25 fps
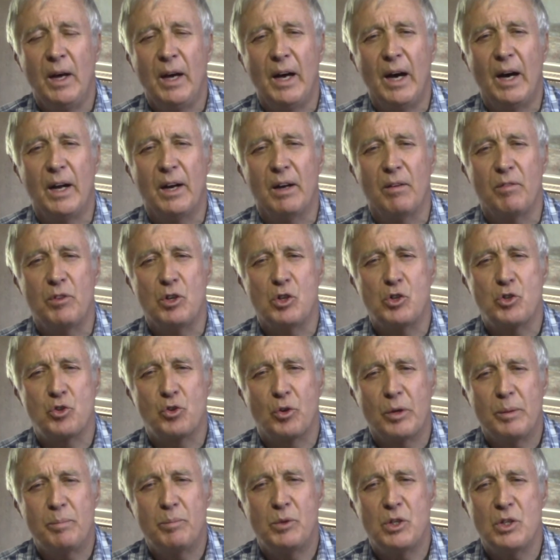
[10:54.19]
out of the
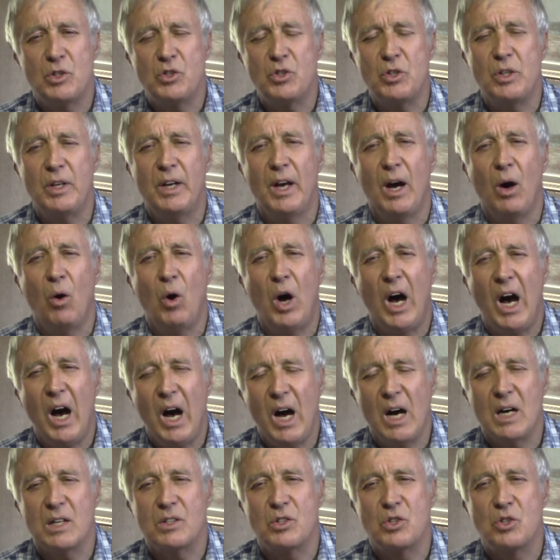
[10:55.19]
scriptures in our
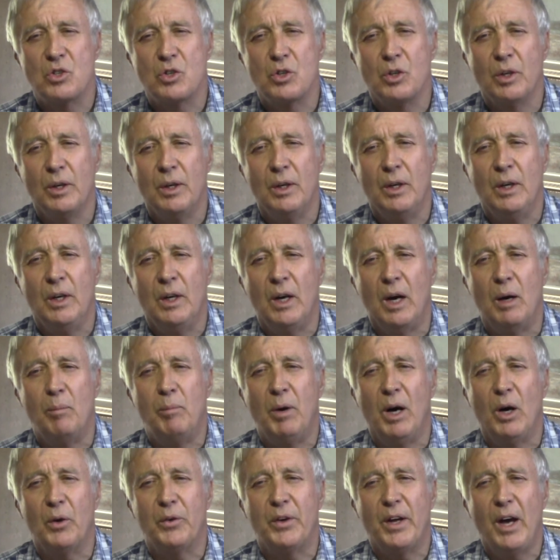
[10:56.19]
hearts
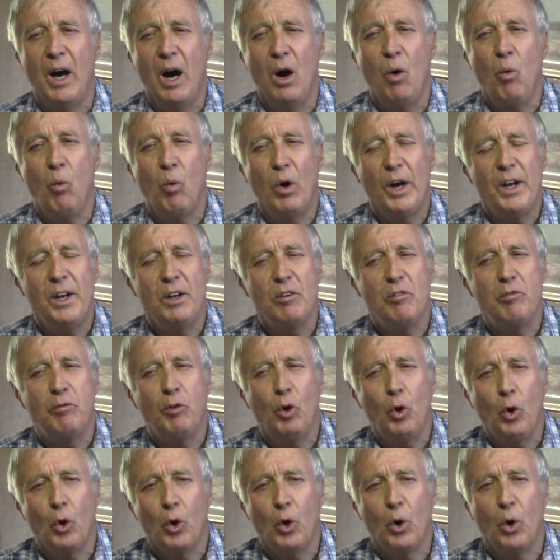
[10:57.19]
about our
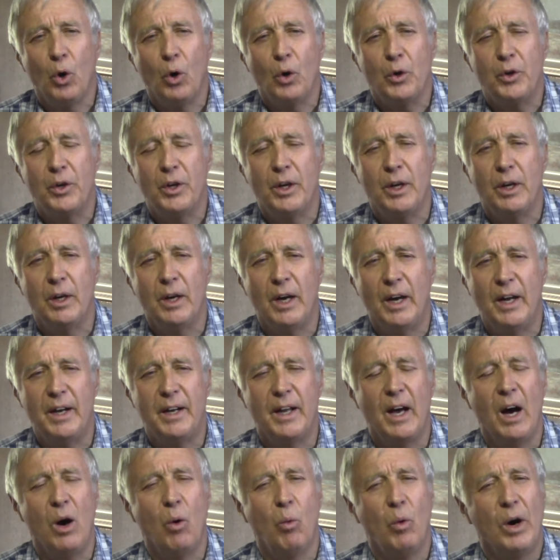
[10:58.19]
wonderful Lord and
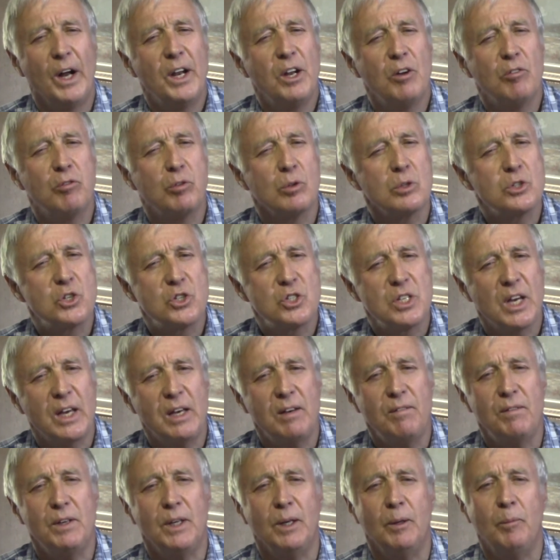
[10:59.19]
our wonderful
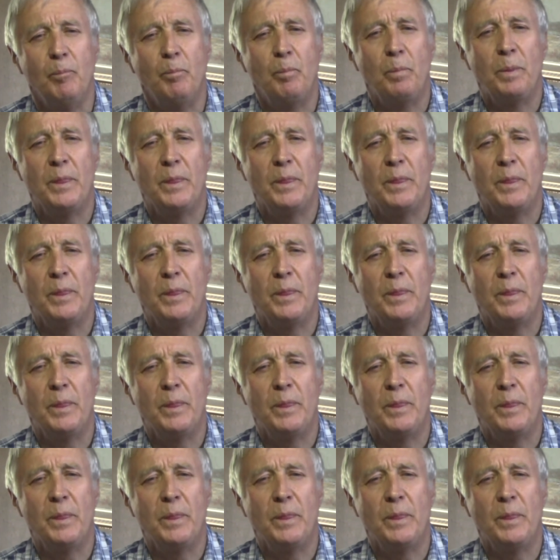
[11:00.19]
Savior.